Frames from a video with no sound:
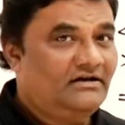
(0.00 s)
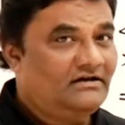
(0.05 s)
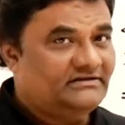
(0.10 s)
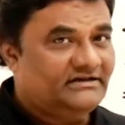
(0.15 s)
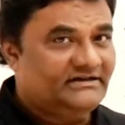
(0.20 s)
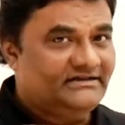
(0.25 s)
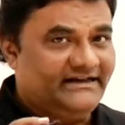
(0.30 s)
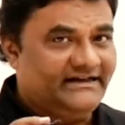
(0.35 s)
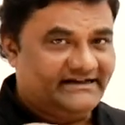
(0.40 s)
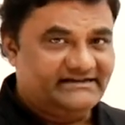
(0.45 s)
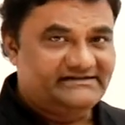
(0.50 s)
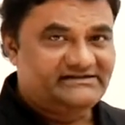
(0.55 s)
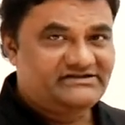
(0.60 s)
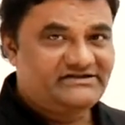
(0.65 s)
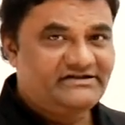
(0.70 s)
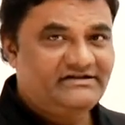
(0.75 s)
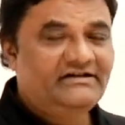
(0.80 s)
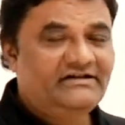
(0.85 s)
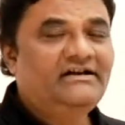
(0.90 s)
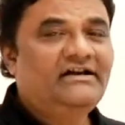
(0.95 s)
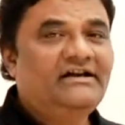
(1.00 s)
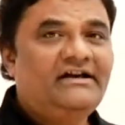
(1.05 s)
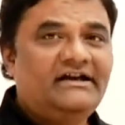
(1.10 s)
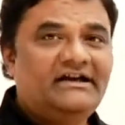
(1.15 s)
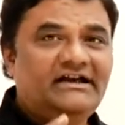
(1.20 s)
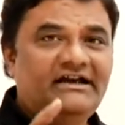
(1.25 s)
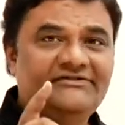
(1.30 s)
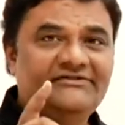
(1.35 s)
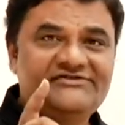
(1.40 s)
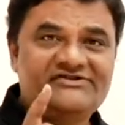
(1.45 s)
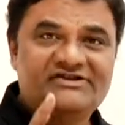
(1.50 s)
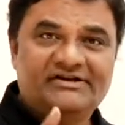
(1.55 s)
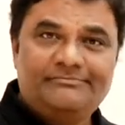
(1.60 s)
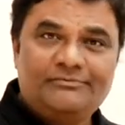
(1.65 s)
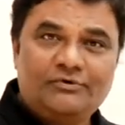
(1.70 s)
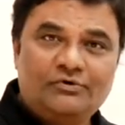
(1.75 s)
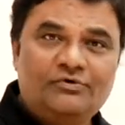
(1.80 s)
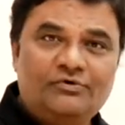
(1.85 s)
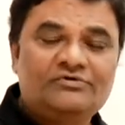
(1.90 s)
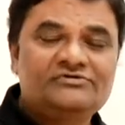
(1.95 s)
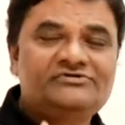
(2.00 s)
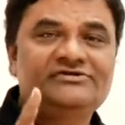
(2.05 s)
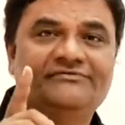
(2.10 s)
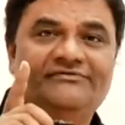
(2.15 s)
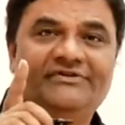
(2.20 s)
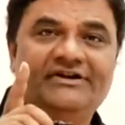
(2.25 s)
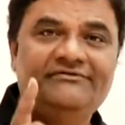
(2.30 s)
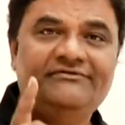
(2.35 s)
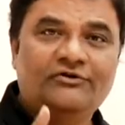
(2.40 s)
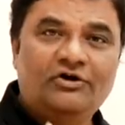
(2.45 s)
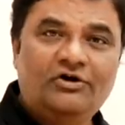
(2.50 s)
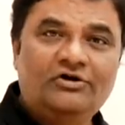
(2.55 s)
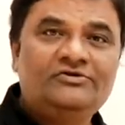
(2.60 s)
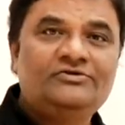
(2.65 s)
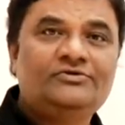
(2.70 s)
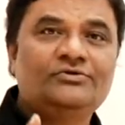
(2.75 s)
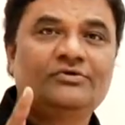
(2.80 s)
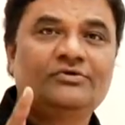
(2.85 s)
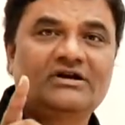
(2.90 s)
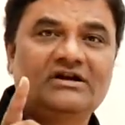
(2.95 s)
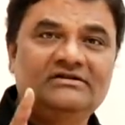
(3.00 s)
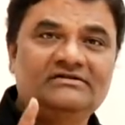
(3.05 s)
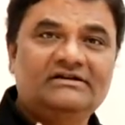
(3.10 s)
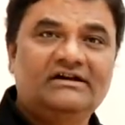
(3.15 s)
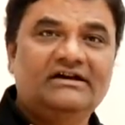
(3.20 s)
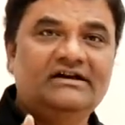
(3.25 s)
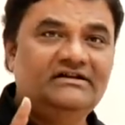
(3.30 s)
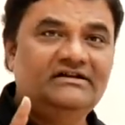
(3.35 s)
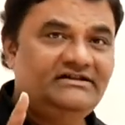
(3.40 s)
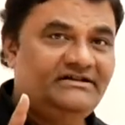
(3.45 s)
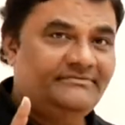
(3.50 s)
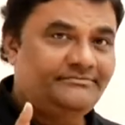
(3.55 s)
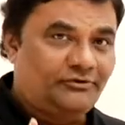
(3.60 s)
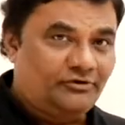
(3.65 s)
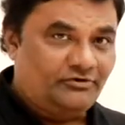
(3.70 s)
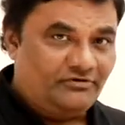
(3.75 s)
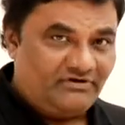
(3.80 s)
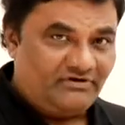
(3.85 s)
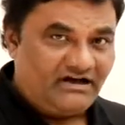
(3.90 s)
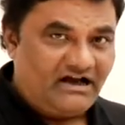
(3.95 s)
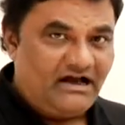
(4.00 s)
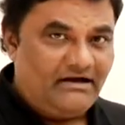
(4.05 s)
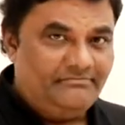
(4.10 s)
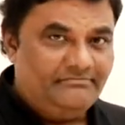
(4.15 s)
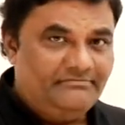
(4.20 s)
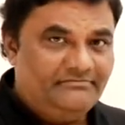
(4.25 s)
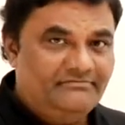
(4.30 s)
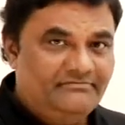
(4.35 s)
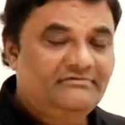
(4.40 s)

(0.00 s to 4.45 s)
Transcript: The next, if suppose we want to run any program,